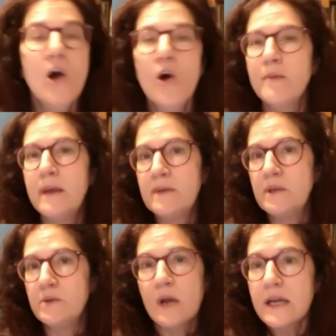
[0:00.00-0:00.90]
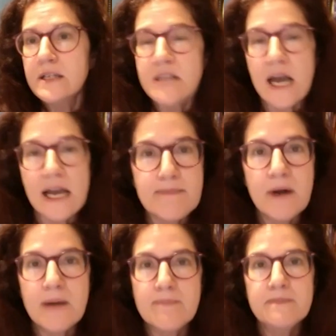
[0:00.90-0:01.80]
or maybe you type
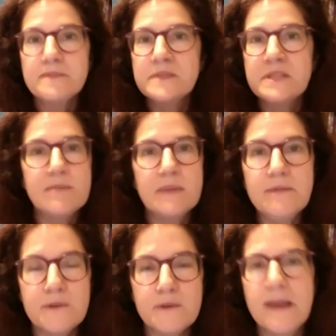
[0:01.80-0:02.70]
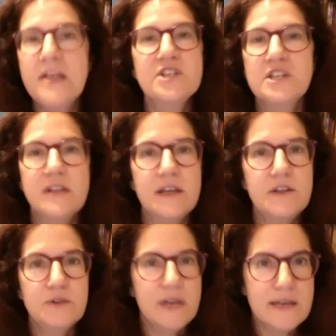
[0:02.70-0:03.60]
up some information that
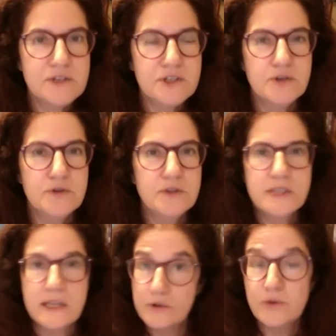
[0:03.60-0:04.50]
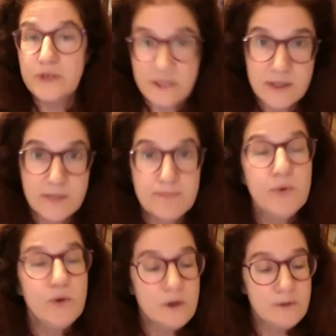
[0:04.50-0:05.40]
you gave students that you'd written on the
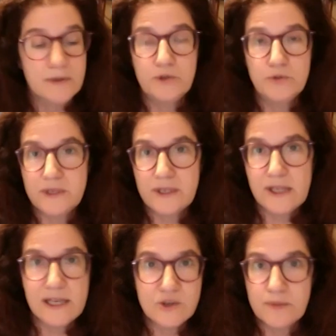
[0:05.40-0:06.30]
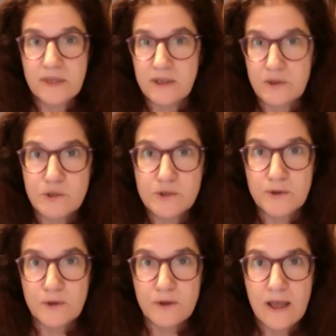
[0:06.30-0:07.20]
board, but you realize would be a
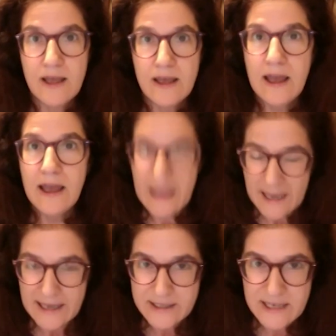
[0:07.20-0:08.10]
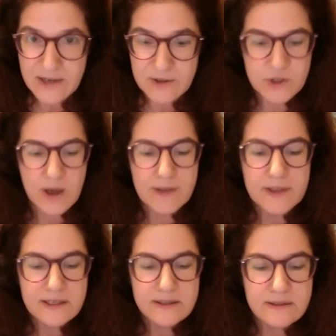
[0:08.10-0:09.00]
useful handout. So I
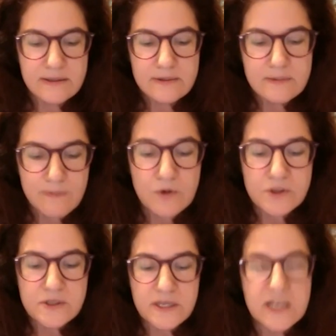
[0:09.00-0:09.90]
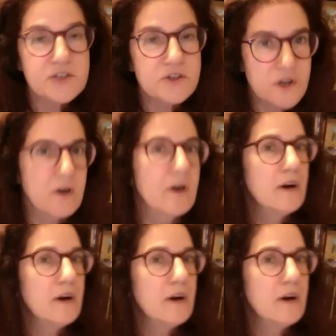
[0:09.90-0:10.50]
think most teachers are